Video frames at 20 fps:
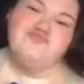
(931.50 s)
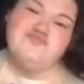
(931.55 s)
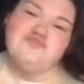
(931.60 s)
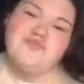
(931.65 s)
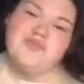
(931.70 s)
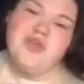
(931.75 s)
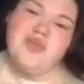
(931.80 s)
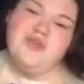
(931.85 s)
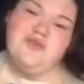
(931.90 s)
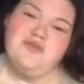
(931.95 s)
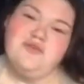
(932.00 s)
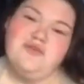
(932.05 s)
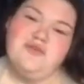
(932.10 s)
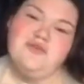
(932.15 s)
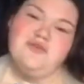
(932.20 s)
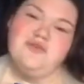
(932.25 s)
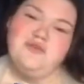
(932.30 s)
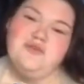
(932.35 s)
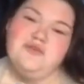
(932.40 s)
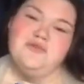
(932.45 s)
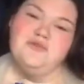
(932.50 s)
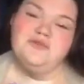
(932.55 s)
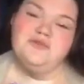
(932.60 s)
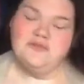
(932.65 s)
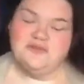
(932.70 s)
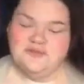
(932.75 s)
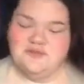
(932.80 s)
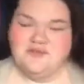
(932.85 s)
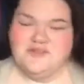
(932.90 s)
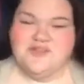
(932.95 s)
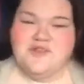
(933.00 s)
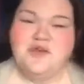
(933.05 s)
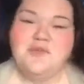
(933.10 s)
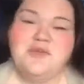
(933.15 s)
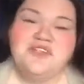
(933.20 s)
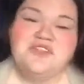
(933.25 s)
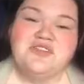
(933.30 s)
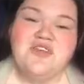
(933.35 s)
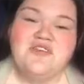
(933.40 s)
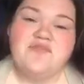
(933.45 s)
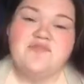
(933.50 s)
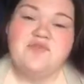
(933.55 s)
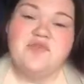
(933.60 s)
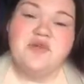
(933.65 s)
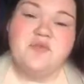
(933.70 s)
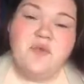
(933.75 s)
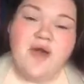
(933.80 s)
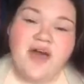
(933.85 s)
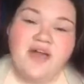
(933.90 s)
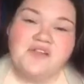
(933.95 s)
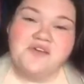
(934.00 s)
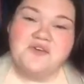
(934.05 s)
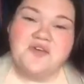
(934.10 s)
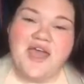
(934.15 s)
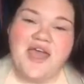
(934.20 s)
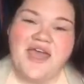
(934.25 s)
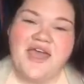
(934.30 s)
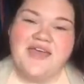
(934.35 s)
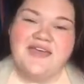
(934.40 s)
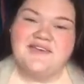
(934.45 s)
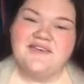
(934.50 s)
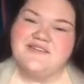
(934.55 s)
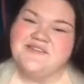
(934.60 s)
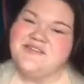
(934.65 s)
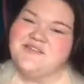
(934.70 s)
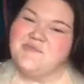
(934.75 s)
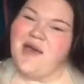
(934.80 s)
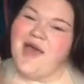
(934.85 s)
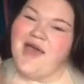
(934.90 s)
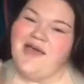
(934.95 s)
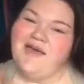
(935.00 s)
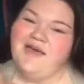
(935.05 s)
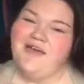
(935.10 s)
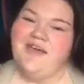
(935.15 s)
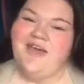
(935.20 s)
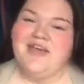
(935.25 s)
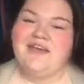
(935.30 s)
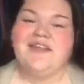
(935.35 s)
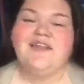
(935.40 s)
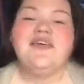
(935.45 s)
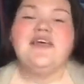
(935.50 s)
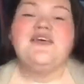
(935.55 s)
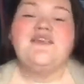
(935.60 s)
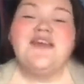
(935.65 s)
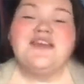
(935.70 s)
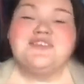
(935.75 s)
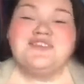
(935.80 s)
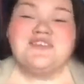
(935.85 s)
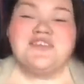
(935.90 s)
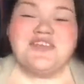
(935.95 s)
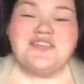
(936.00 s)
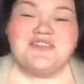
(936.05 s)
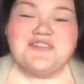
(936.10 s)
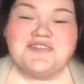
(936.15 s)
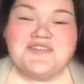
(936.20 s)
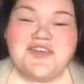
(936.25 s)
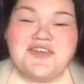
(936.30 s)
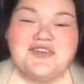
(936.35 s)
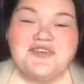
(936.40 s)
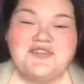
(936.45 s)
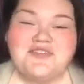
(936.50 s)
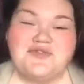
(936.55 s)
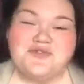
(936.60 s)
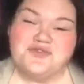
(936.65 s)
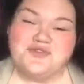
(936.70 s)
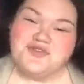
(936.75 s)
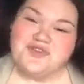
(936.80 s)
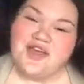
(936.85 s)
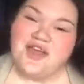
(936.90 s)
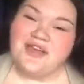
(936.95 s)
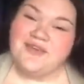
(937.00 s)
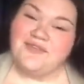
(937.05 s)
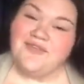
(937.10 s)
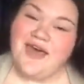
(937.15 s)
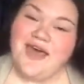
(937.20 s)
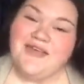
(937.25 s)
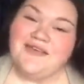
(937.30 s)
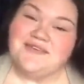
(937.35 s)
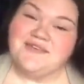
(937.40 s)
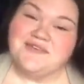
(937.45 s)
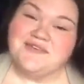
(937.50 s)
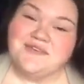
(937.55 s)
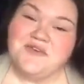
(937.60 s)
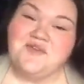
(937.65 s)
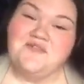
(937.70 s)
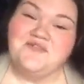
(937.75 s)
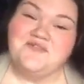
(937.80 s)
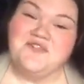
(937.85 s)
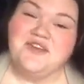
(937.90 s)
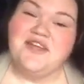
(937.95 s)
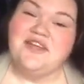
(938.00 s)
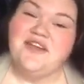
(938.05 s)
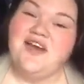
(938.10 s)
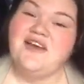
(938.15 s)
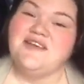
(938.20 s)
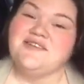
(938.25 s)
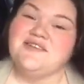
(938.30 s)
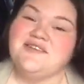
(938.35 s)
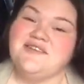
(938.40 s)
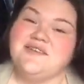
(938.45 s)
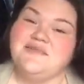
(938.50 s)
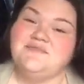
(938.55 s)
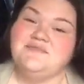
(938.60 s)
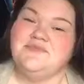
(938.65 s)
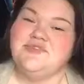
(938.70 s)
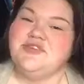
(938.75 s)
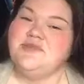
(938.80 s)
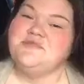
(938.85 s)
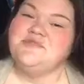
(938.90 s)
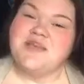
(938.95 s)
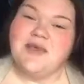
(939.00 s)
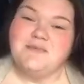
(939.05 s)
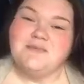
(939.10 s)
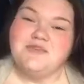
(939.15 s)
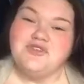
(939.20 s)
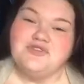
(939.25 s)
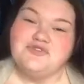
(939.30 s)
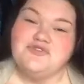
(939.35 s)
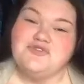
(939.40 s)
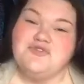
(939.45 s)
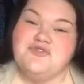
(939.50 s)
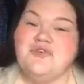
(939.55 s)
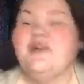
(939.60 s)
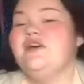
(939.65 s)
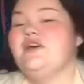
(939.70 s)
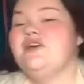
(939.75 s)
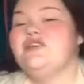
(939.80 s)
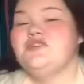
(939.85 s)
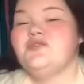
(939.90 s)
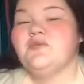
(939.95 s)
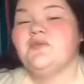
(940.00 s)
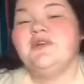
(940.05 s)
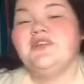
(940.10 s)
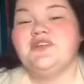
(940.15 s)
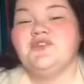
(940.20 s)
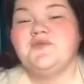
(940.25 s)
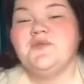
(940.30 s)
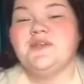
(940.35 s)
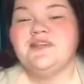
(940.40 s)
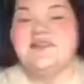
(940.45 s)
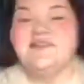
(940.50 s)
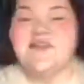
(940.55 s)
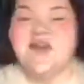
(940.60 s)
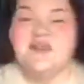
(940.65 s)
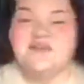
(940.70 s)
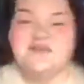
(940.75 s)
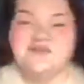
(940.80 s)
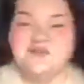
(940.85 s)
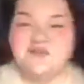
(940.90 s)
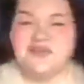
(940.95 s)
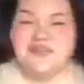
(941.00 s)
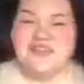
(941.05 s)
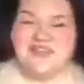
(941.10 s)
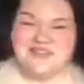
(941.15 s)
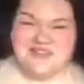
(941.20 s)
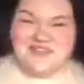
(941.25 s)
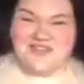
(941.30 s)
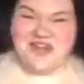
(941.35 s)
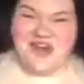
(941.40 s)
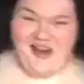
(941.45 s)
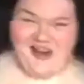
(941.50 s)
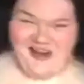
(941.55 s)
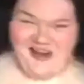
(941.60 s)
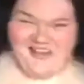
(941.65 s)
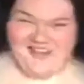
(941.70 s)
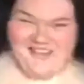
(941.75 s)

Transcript: Oh, so much love. Be well, okay? Smile. And congratulations on your new truck. That is so freaking awesome. Dreams coming true. 2020 is off to a good start.